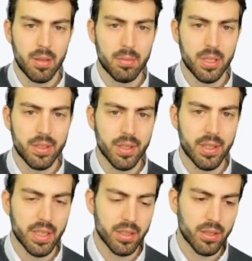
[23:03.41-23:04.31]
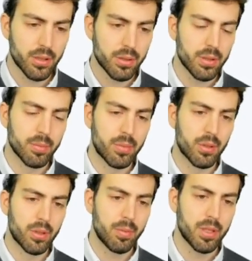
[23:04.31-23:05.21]
But if you can go to the more
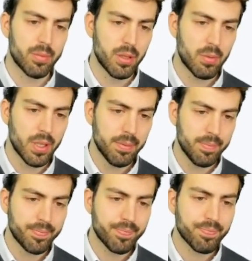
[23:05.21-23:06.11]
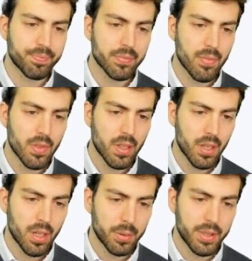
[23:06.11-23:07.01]
optimal one,
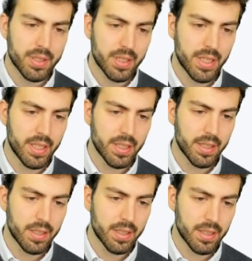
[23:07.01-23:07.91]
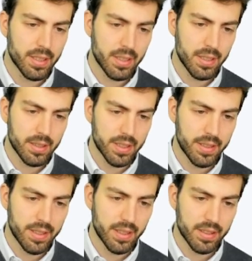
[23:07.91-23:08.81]
we see that
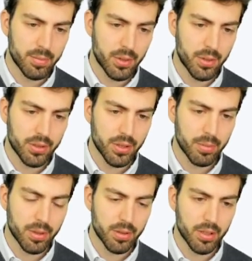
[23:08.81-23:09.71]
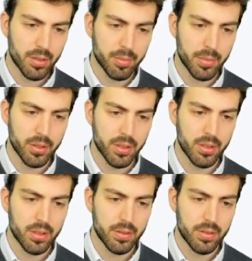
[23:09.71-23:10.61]
this is the most optimal
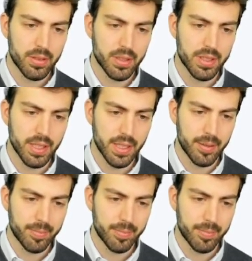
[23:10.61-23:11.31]
design.